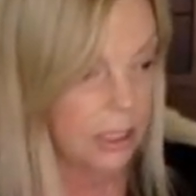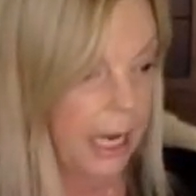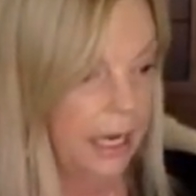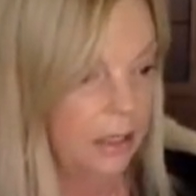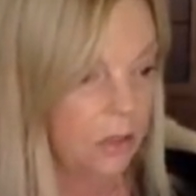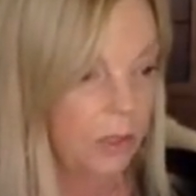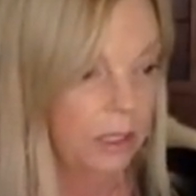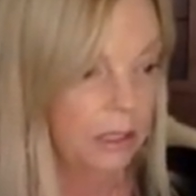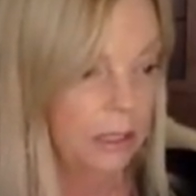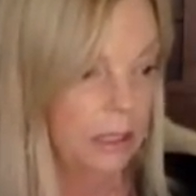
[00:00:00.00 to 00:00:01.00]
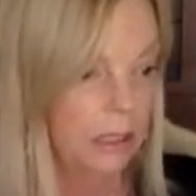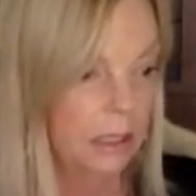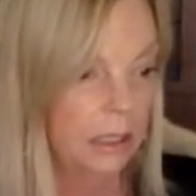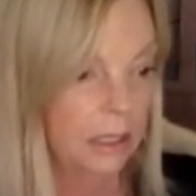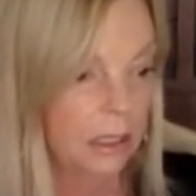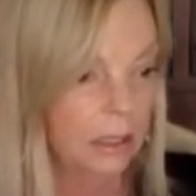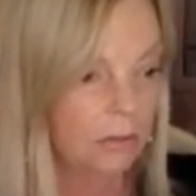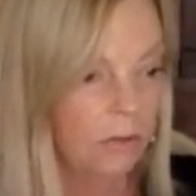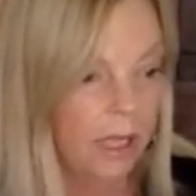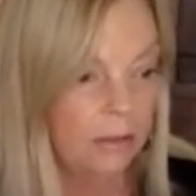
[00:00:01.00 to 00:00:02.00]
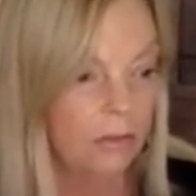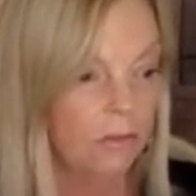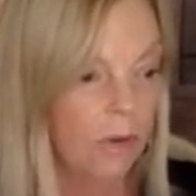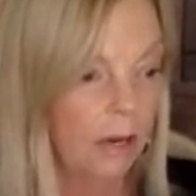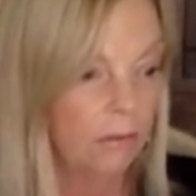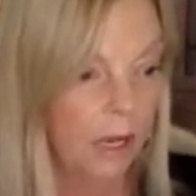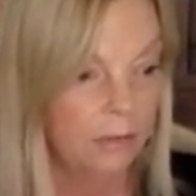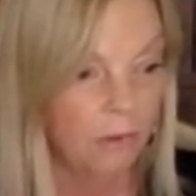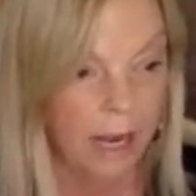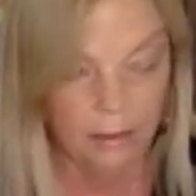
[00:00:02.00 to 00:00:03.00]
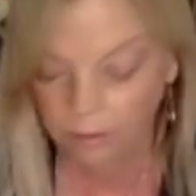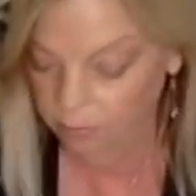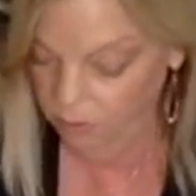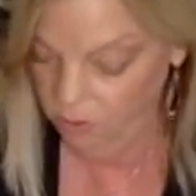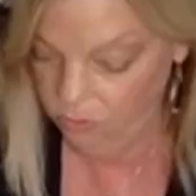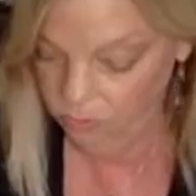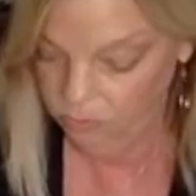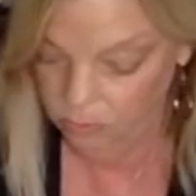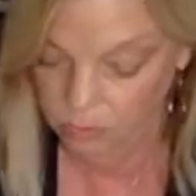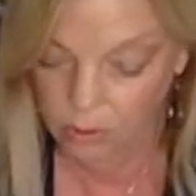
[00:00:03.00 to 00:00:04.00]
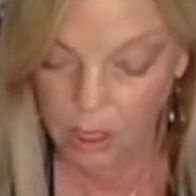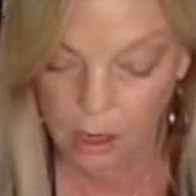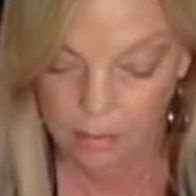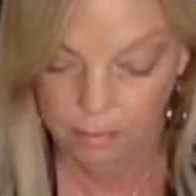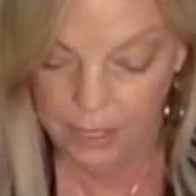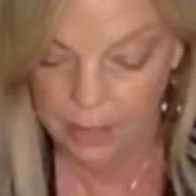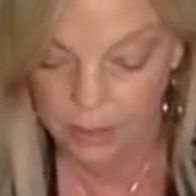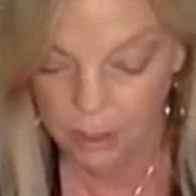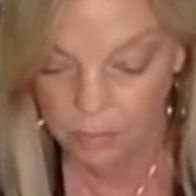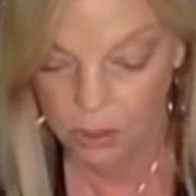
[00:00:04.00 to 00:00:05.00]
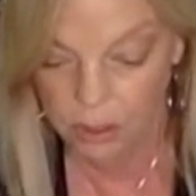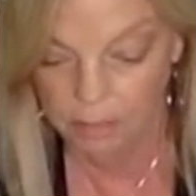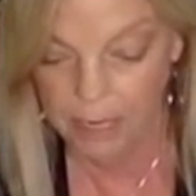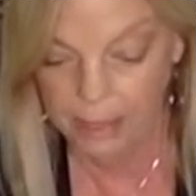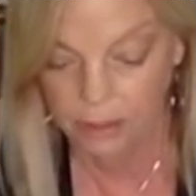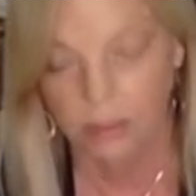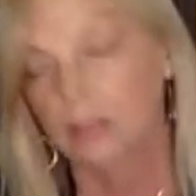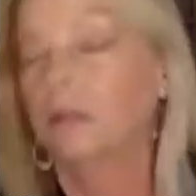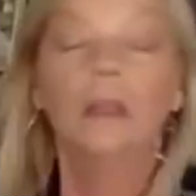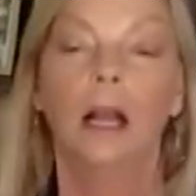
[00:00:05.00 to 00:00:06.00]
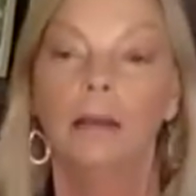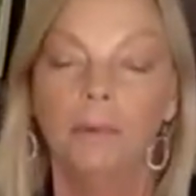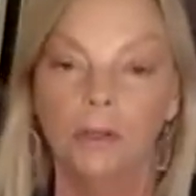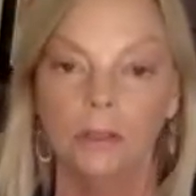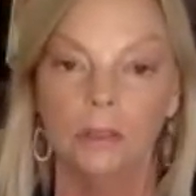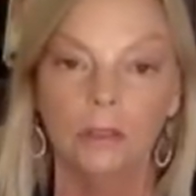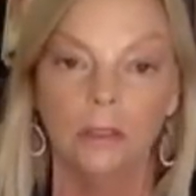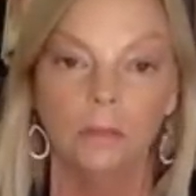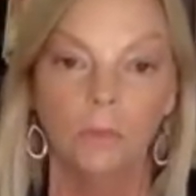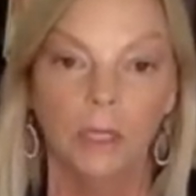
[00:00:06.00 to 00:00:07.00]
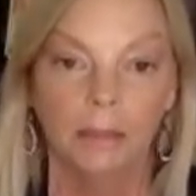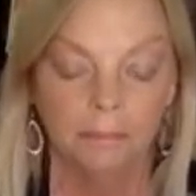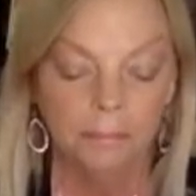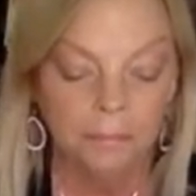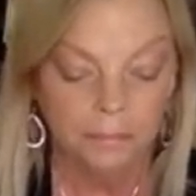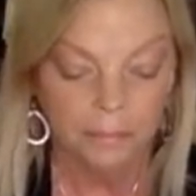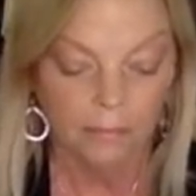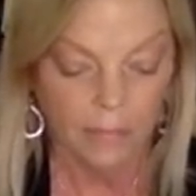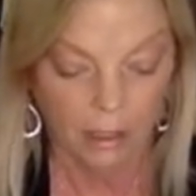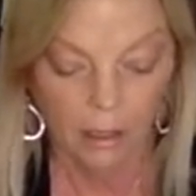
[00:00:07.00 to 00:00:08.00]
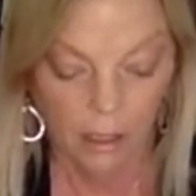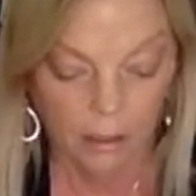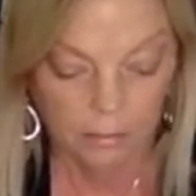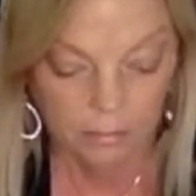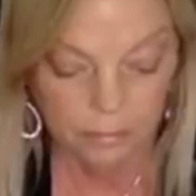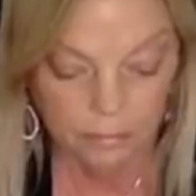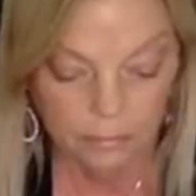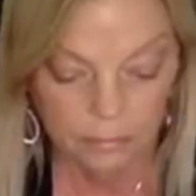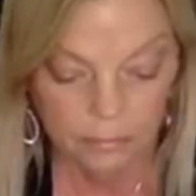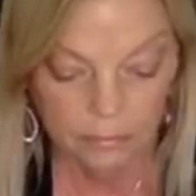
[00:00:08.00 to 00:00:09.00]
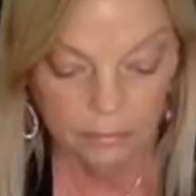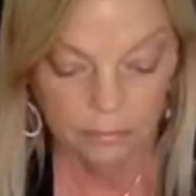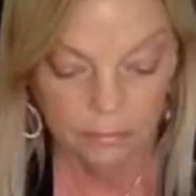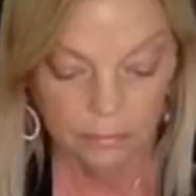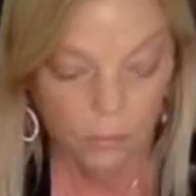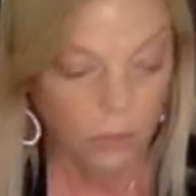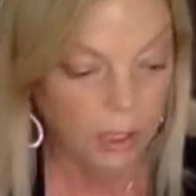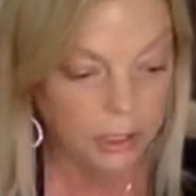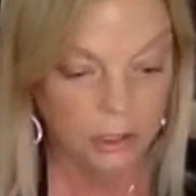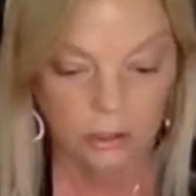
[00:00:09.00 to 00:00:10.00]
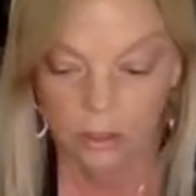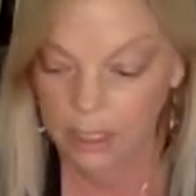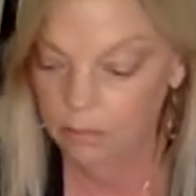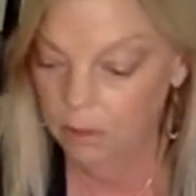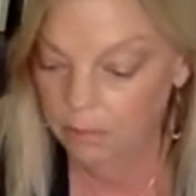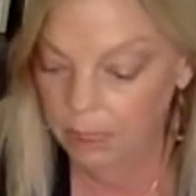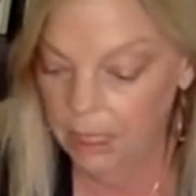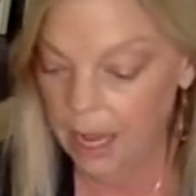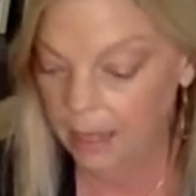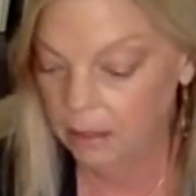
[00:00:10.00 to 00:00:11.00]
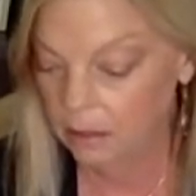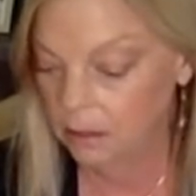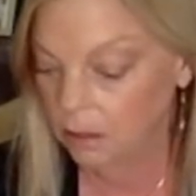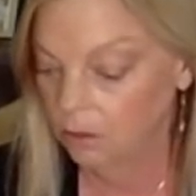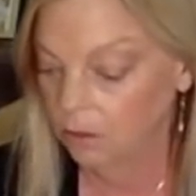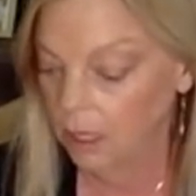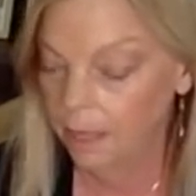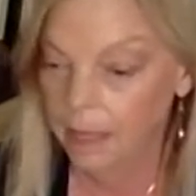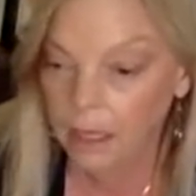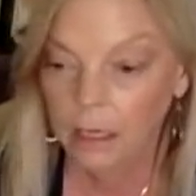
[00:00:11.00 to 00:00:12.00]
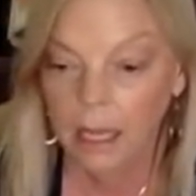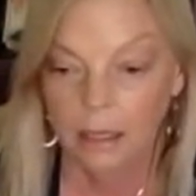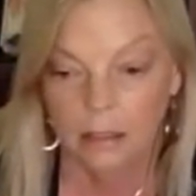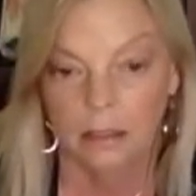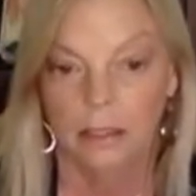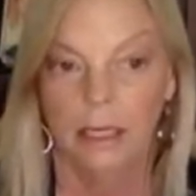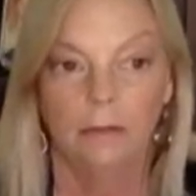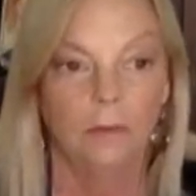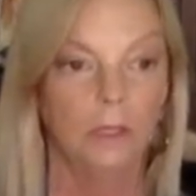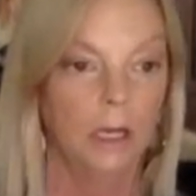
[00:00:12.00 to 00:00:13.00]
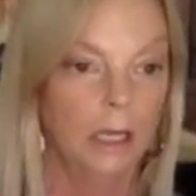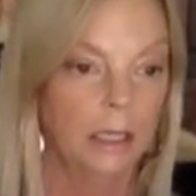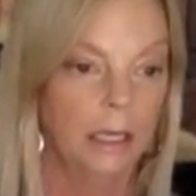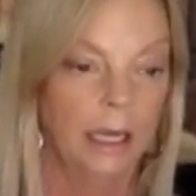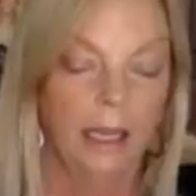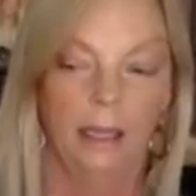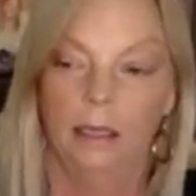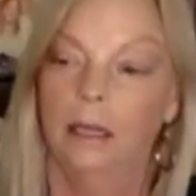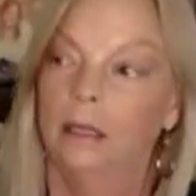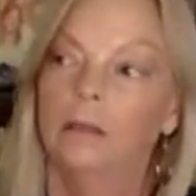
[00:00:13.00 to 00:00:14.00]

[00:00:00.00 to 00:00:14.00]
I had to quickly run right through. On the community page, I posted this morning what questions you guys wanted me to ask. So, and then as the day went on and I